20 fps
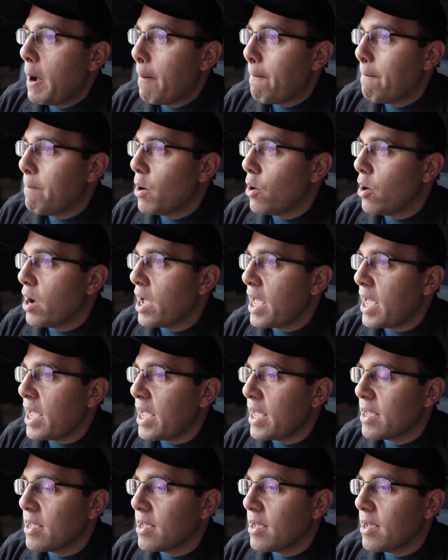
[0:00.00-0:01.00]

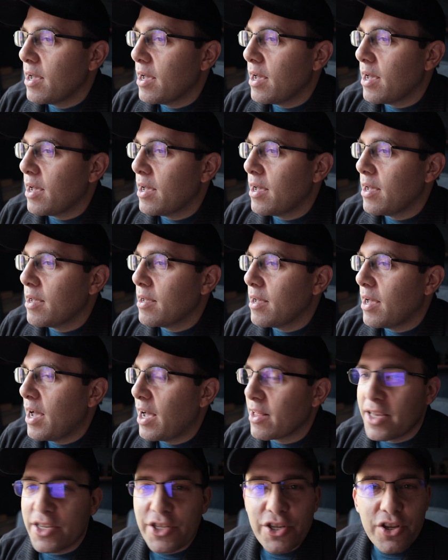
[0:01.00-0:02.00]
boy,
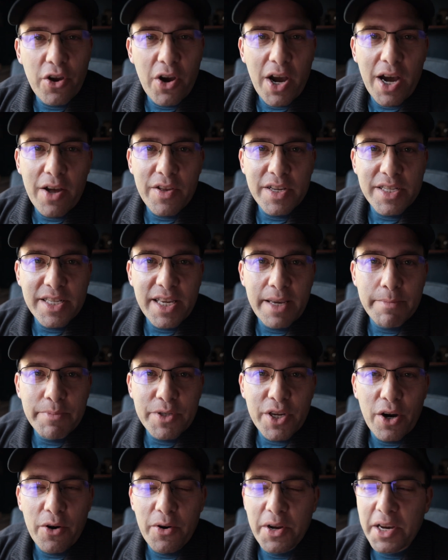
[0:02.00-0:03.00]
I'll let you know how this keeps
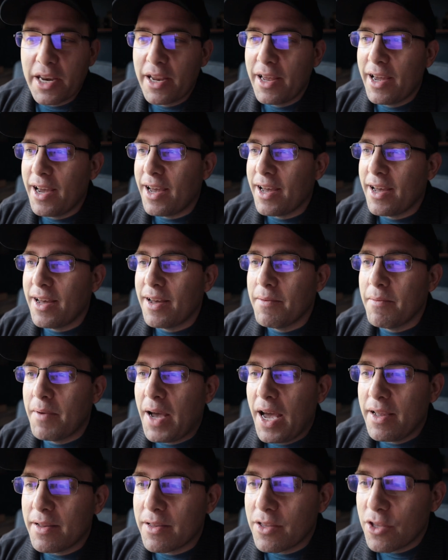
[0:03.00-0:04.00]
going.
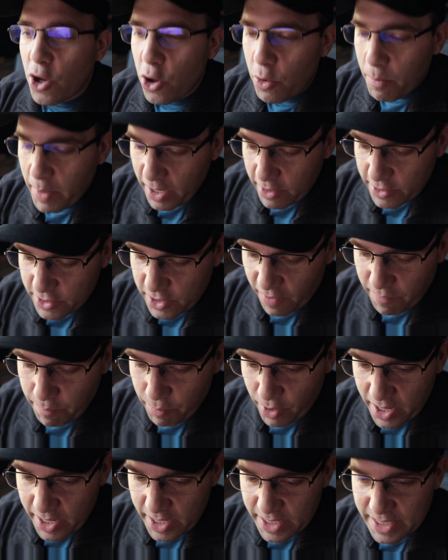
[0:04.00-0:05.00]
I know Microsoft
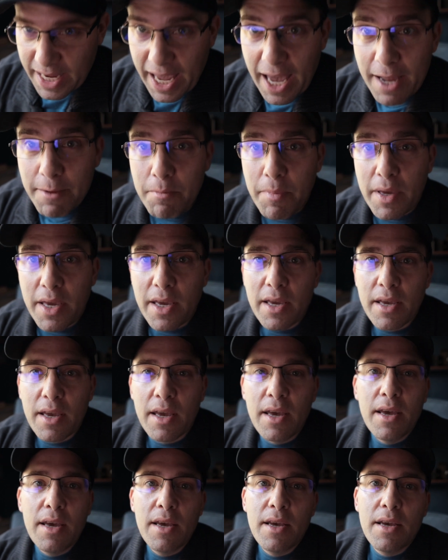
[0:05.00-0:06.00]
products can be
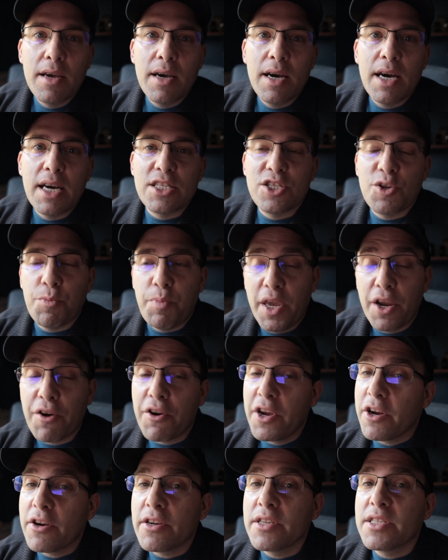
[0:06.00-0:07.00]

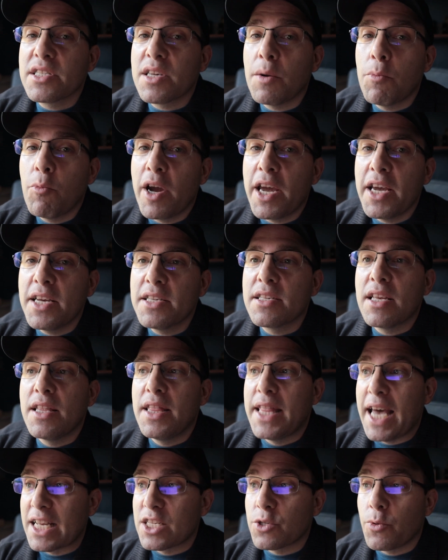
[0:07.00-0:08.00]
superior in some ways.
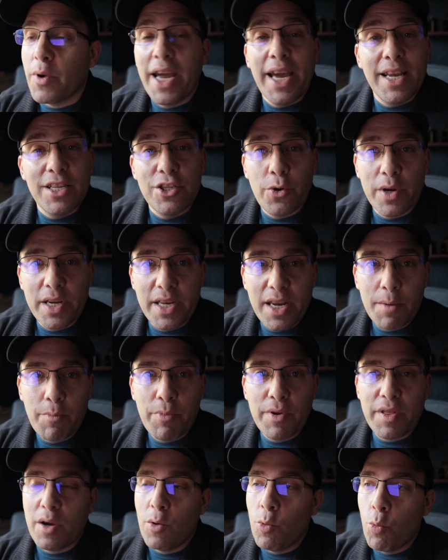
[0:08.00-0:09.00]
That's why I joined up
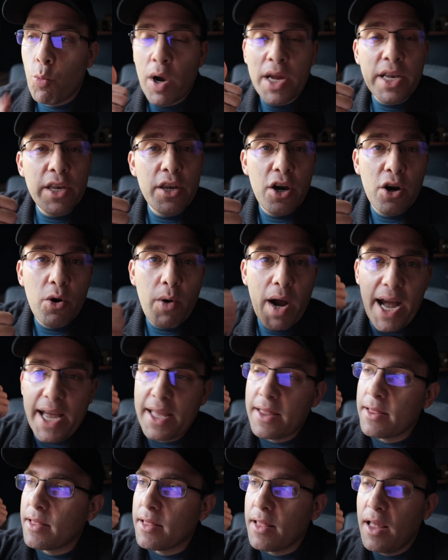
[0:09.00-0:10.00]
with it. OneNote, I
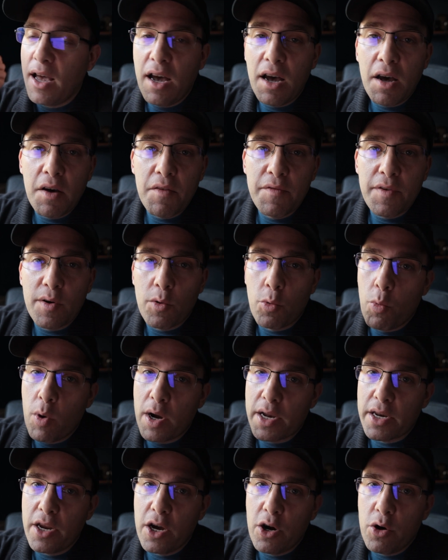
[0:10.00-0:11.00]
love
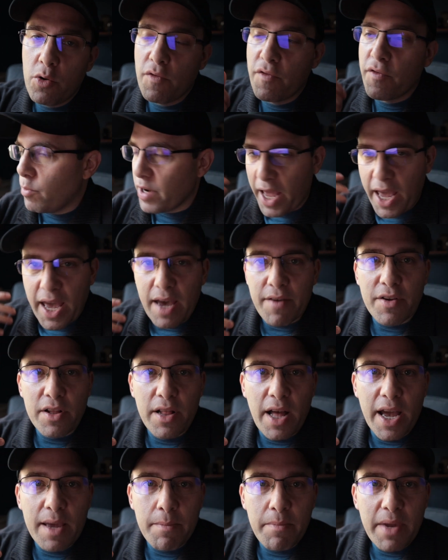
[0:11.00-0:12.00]
OneNote. When I have
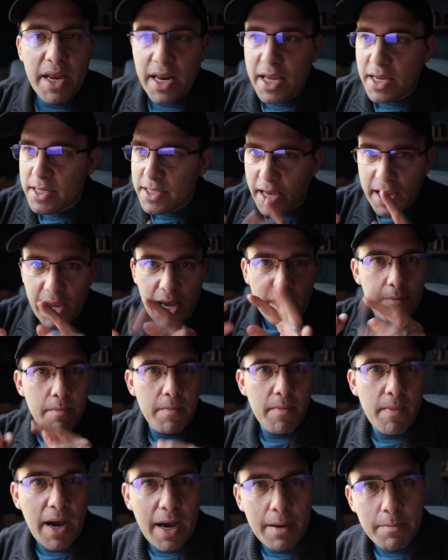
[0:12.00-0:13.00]
client meetings, like
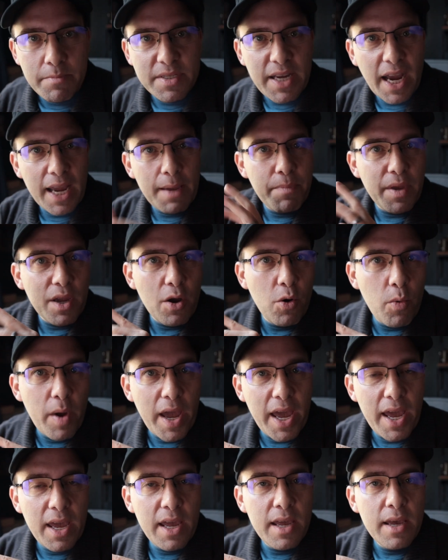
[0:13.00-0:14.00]
I'm typing
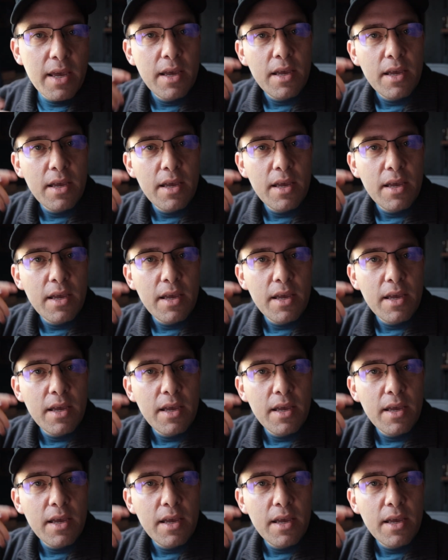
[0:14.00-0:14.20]
away